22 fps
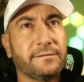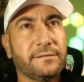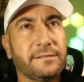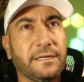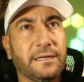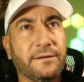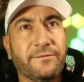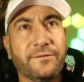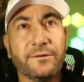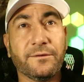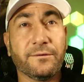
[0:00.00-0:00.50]

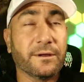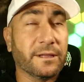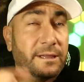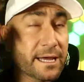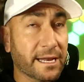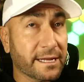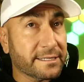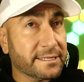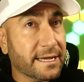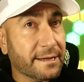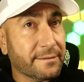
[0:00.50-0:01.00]
If you a
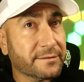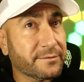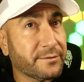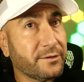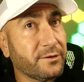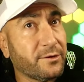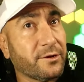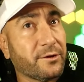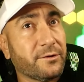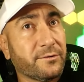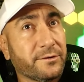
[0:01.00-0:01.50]
lot of times when
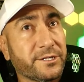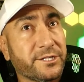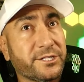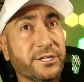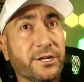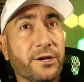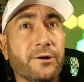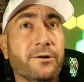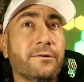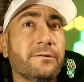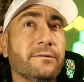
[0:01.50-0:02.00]
you go to a
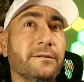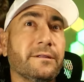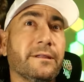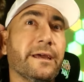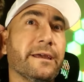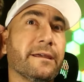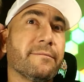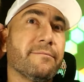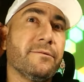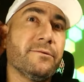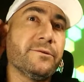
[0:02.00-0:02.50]
show
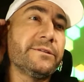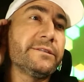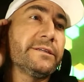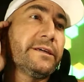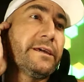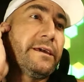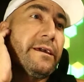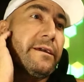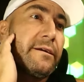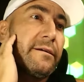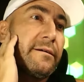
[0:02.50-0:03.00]
like
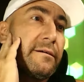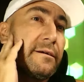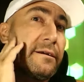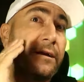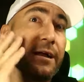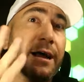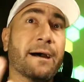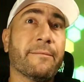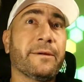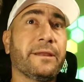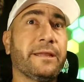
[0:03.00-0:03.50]
music or
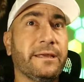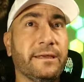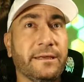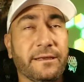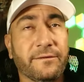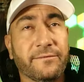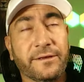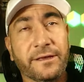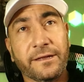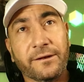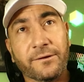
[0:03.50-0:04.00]
comedy
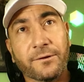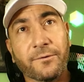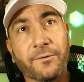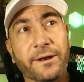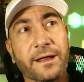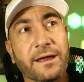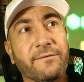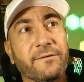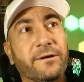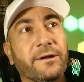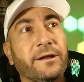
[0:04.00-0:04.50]
even or
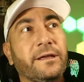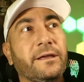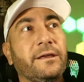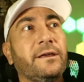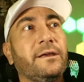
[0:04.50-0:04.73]
whatever,